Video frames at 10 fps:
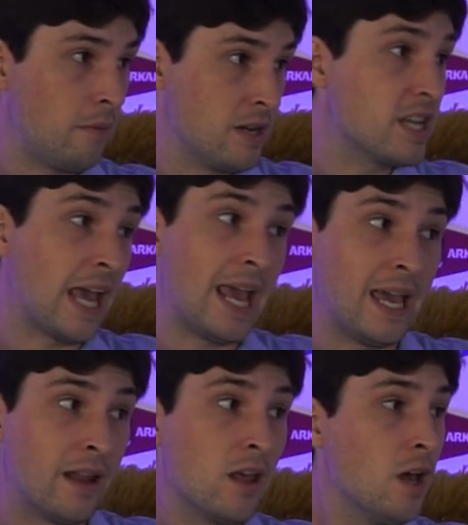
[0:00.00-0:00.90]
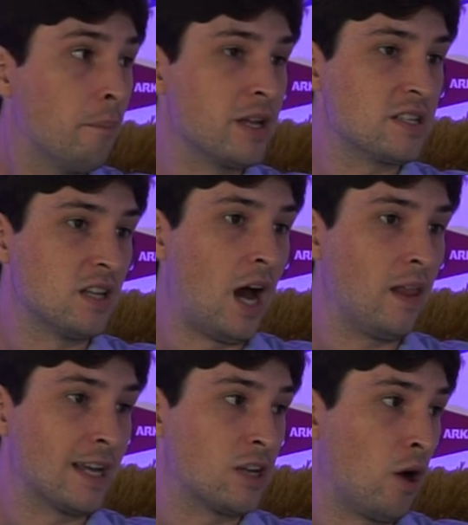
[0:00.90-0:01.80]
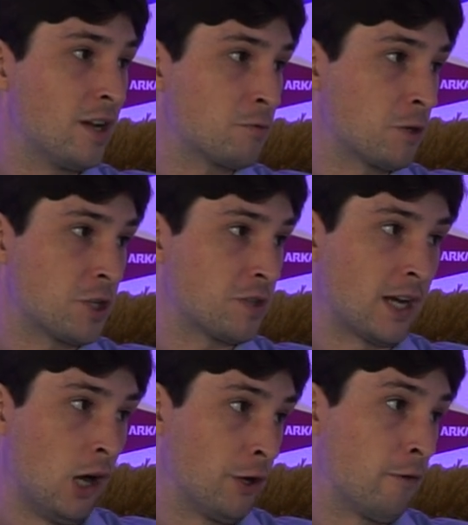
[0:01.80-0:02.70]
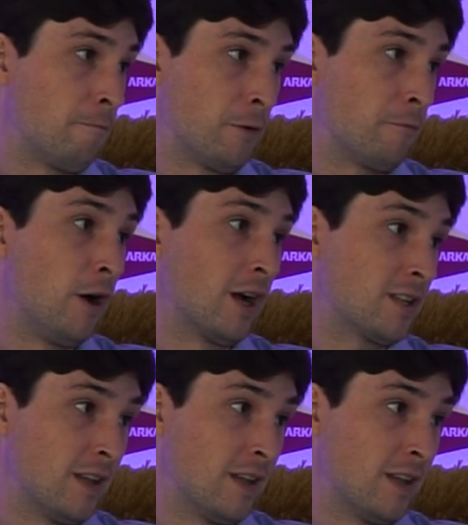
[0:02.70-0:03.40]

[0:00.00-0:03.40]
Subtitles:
I mean, he can, but he's not like Giannis where it's just like, oh, you're fucked.